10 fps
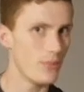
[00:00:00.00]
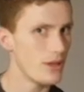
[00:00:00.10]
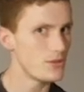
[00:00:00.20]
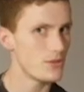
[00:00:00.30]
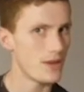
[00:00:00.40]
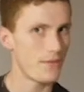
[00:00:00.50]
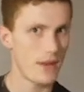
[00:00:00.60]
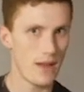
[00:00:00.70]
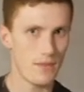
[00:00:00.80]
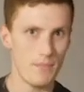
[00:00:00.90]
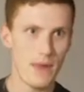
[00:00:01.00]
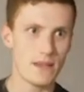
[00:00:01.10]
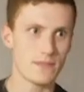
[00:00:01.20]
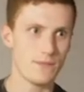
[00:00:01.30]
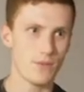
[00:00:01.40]
Plus, you're going to have a
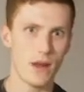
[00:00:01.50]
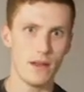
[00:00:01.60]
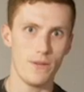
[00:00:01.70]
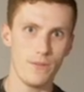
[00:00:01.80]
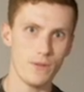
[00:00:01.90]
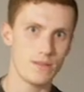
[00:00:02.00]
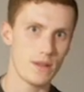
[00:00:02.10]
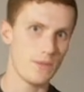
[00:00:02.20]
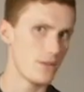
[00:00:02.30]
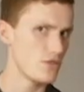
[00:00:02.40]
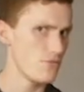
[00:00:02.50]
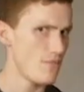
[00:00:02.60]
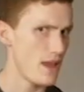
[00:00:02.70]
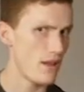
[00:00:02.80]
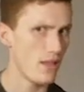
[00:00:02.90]
massive variety of food, some of which you
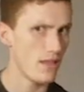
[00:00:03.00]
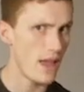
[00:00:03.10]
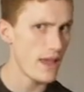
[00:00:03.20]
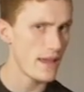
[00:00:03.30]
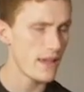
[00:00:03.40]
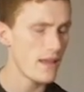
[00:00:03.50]
may not like.